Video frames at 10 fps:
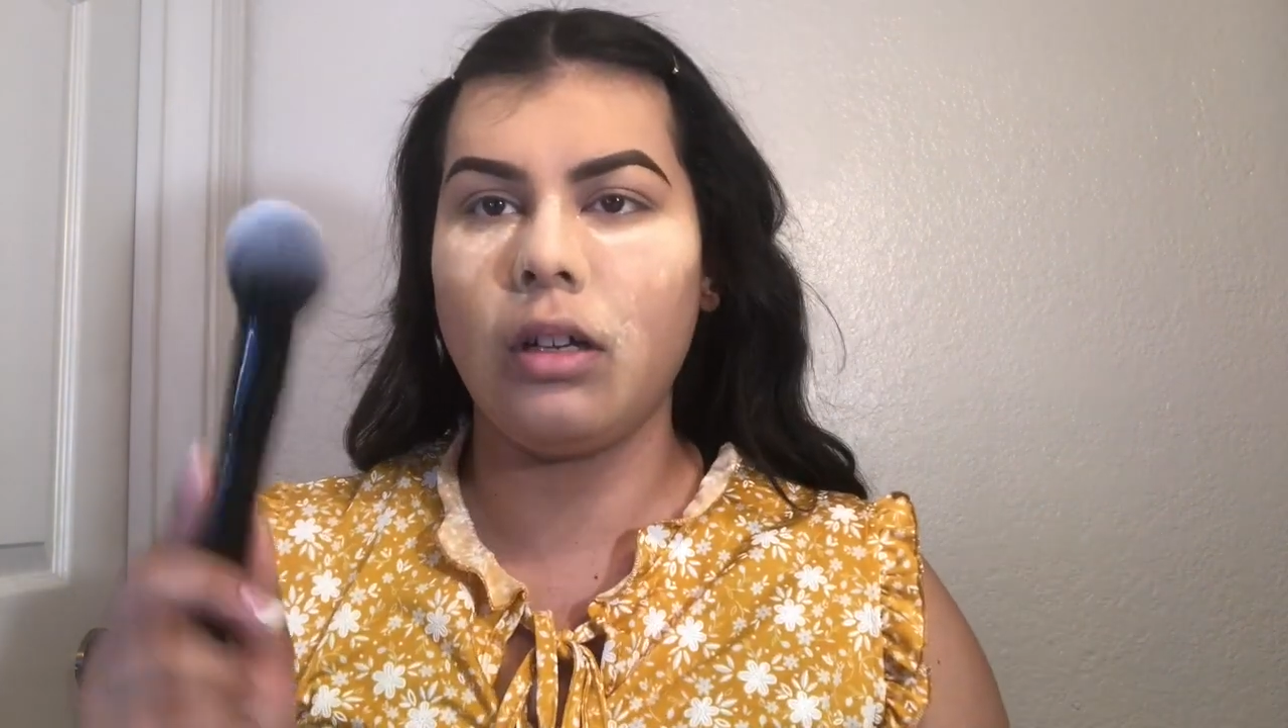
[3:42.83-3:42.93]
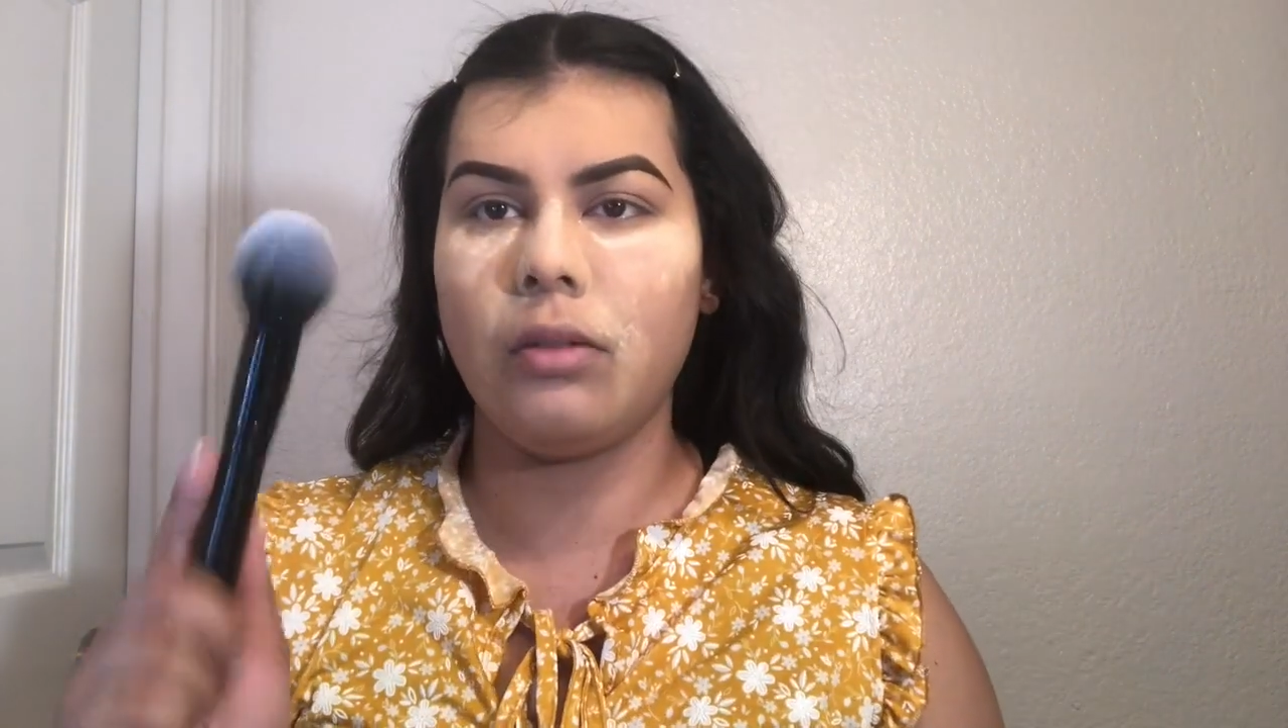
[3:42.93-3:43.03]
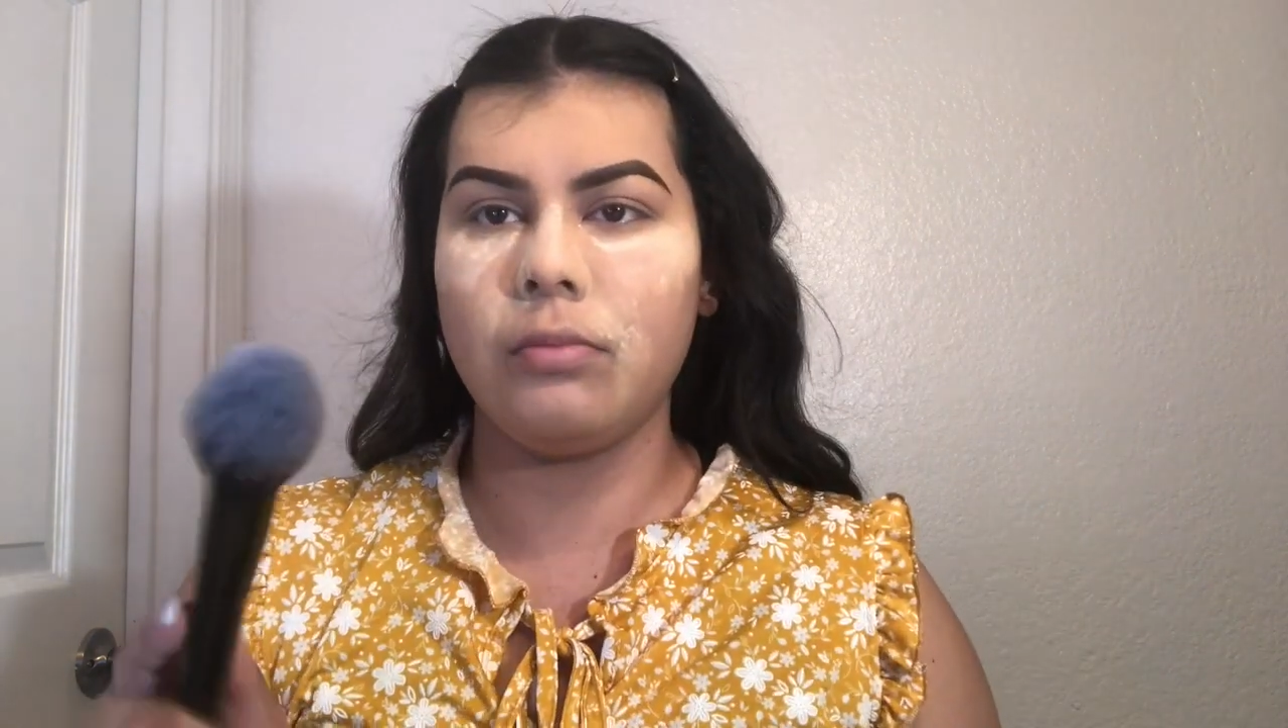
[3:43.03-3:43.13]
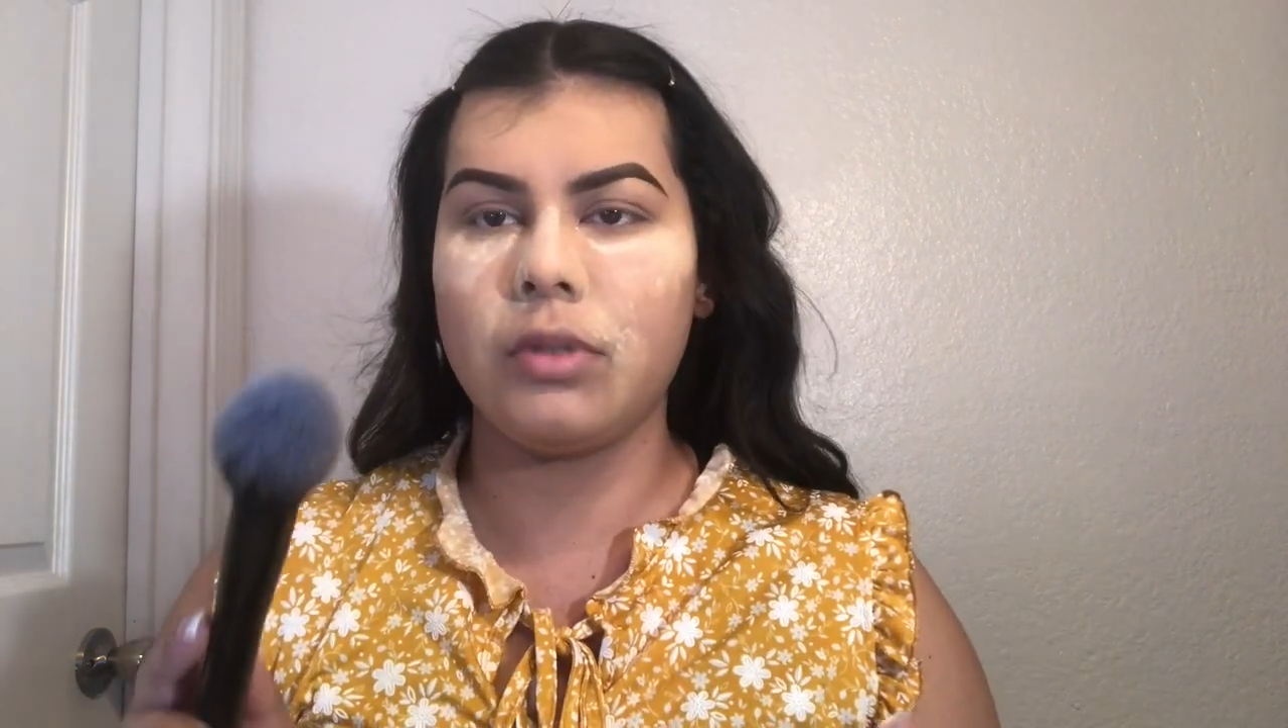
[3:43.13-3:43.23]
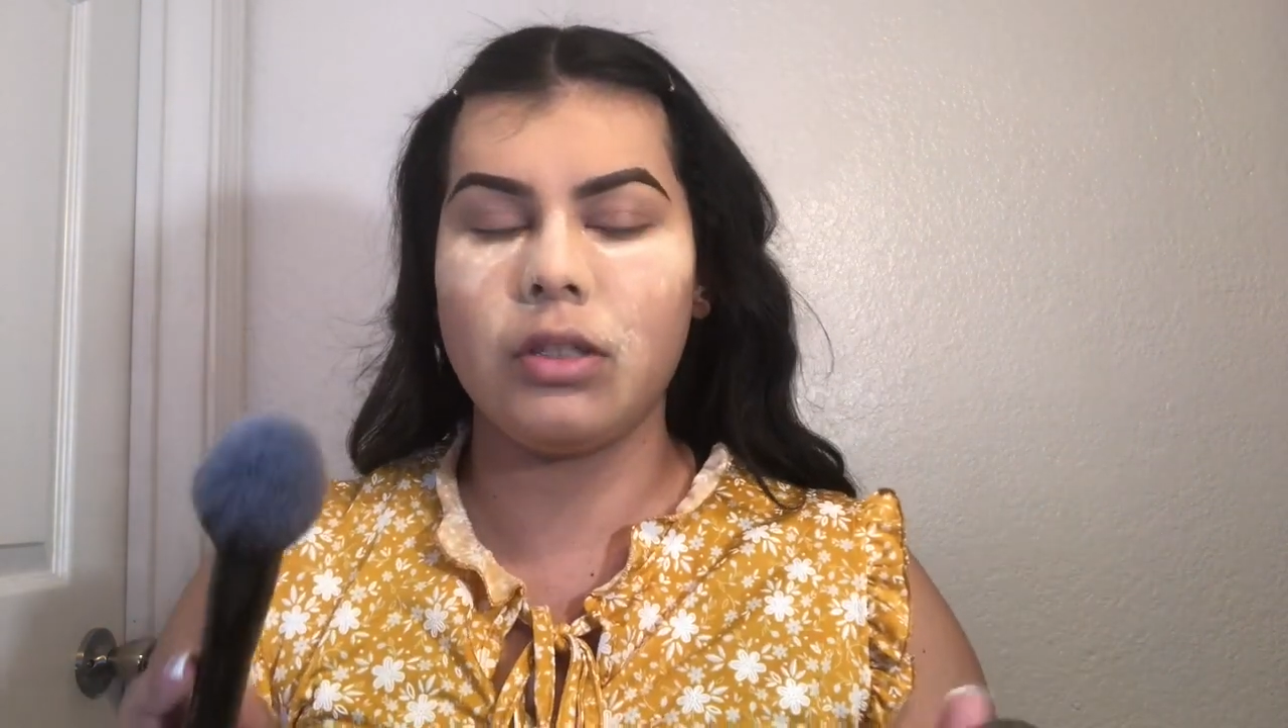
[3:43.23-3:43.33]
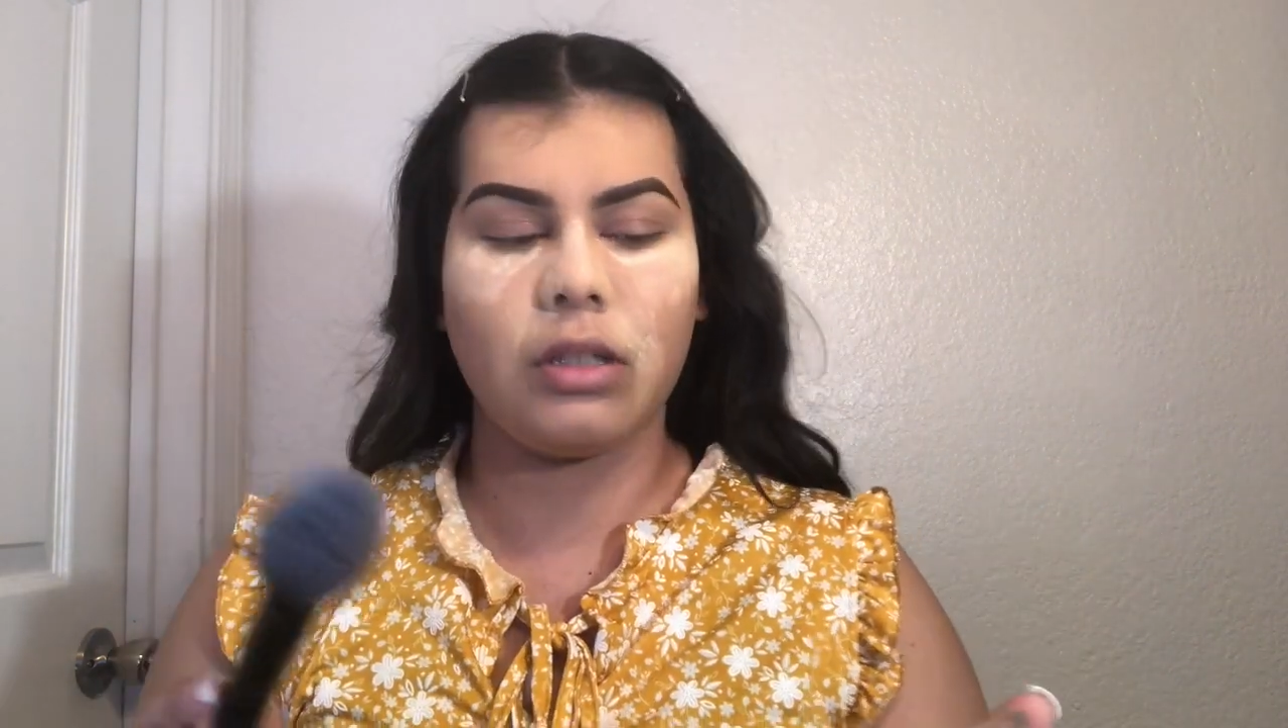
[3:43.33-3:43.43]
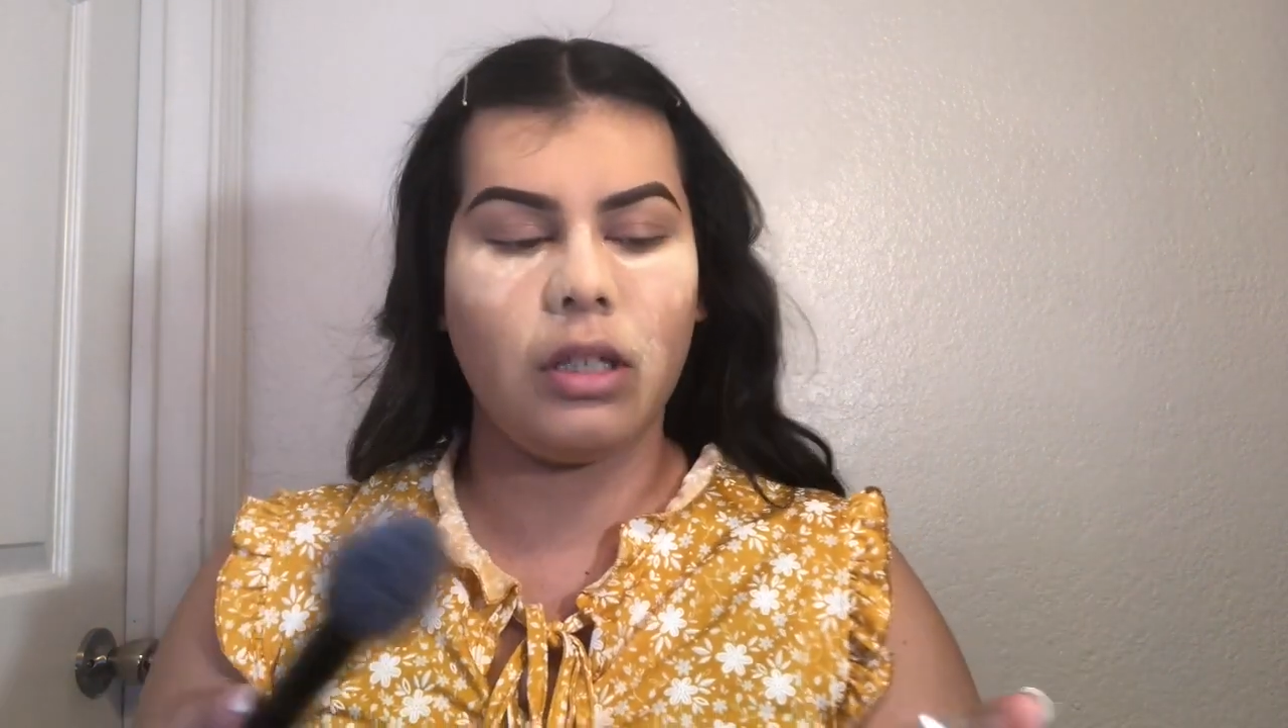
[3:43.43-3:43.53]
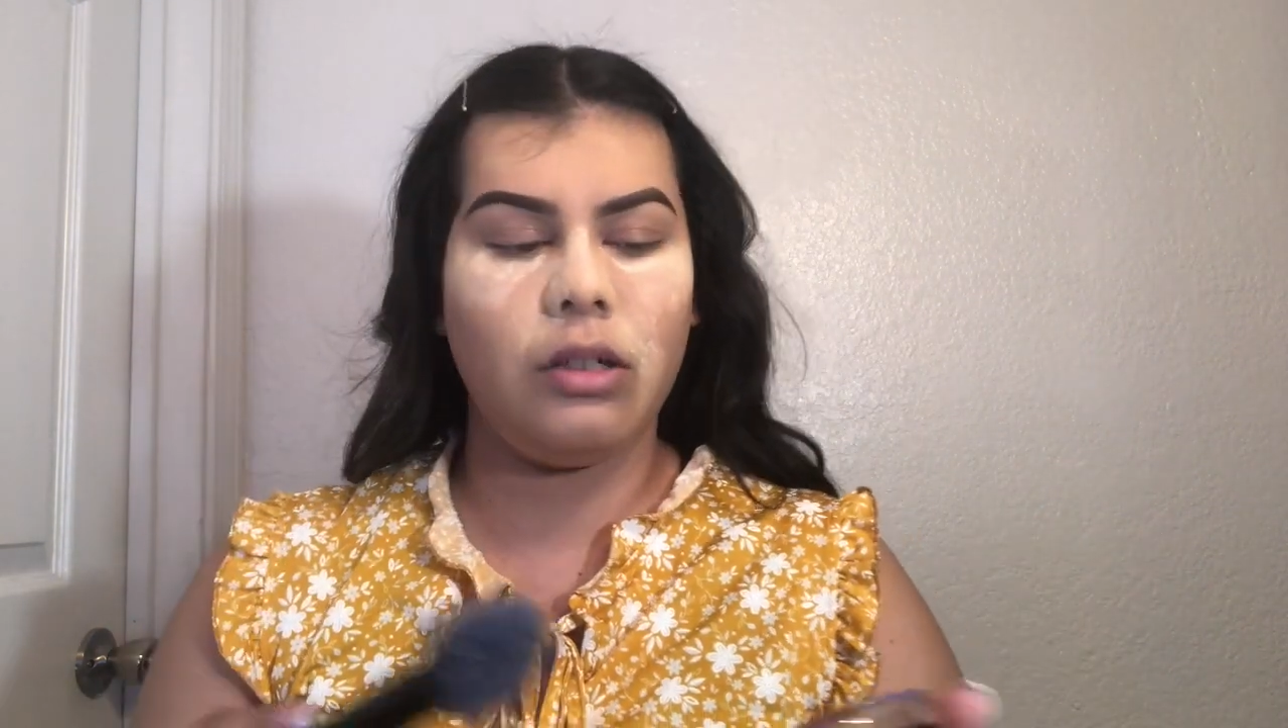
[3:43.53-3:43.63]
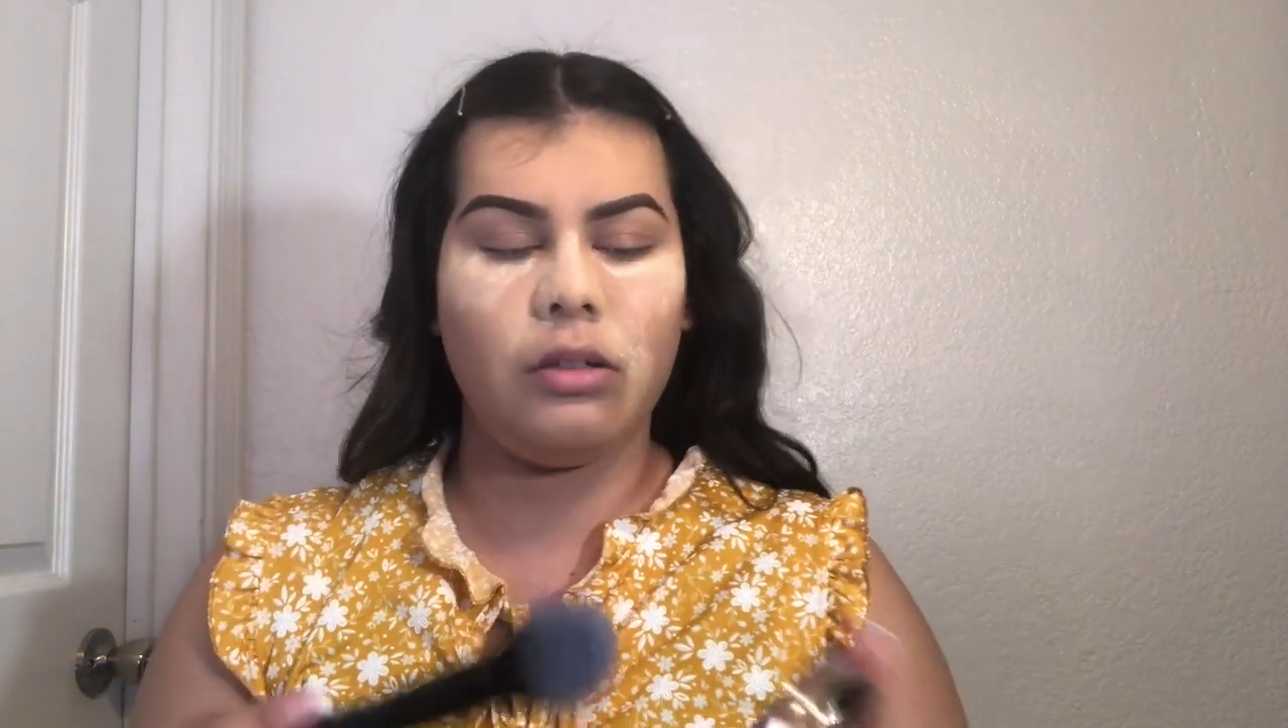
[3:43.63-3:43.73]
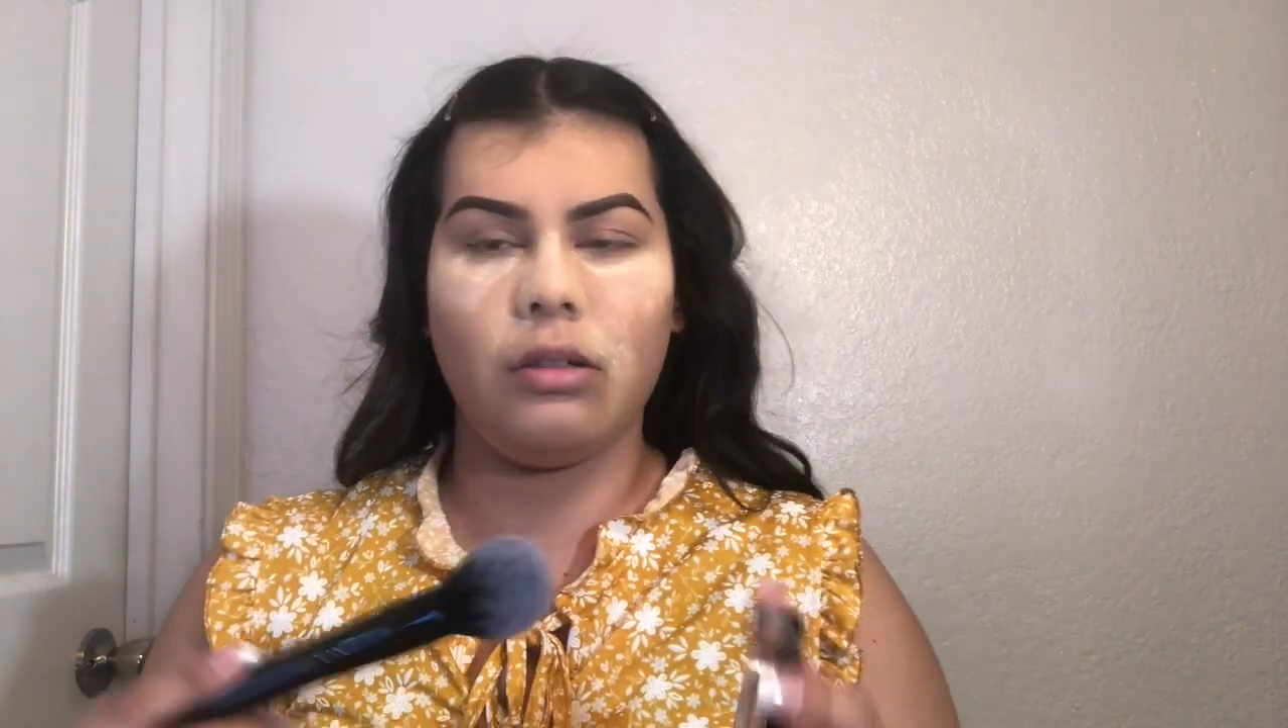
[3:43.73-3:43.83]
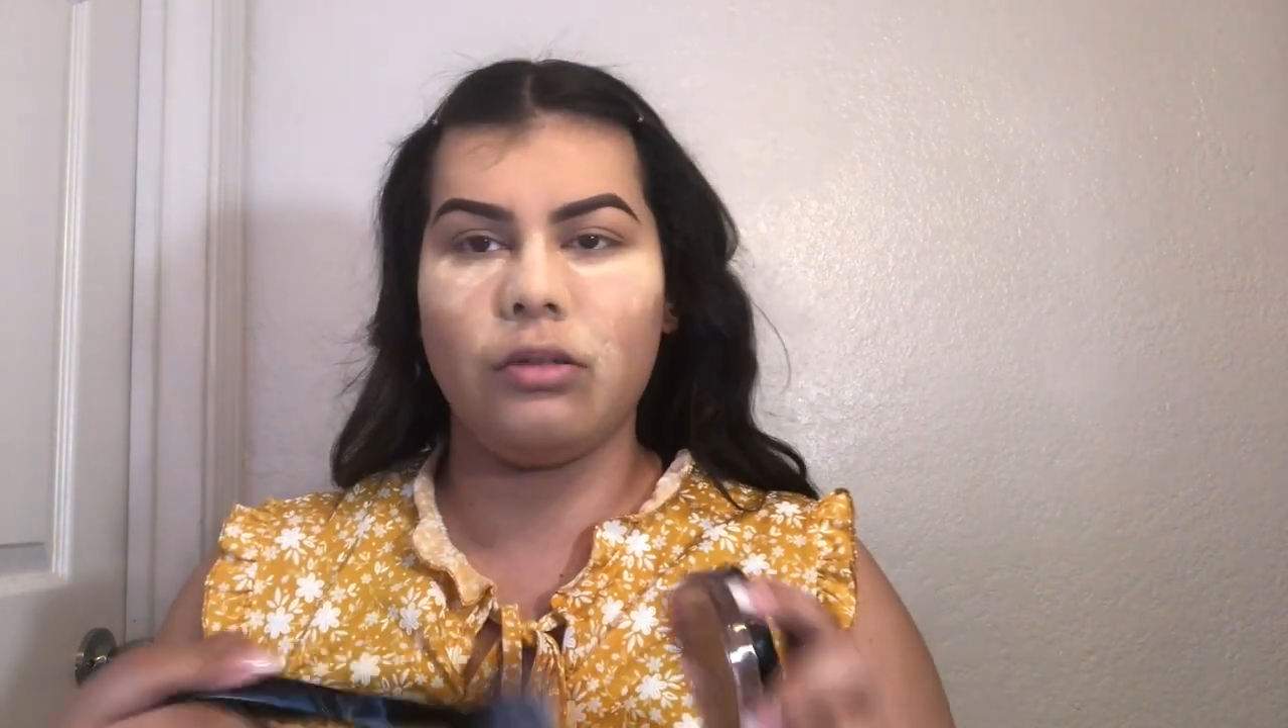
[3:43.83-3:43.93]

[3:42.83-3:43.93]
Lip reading: I'm just gonna